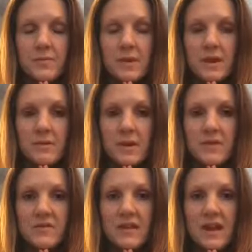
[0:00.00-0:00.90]
And I'm
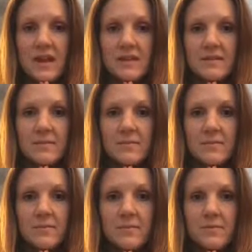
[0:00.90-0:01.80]
going to share
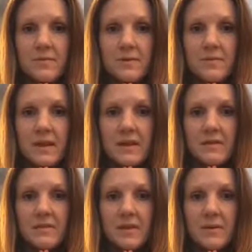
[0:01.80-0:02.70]
some things
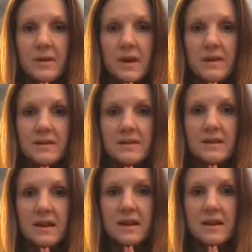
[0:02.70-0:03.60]
with you again
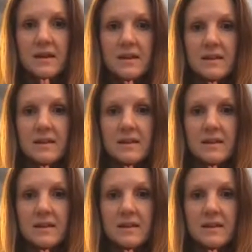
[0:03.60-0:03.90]
today.